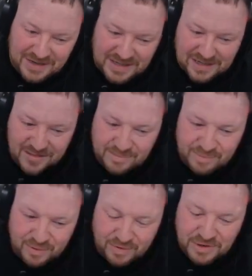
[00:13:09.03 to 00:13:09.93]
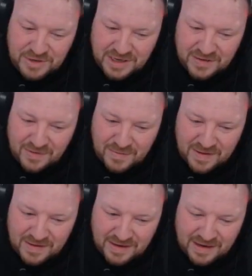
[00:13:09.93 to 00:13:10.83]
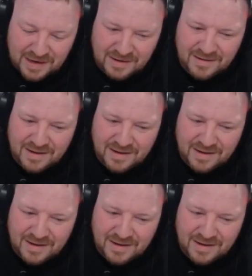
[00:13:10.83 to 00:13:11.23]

saw a portrait of him the other day.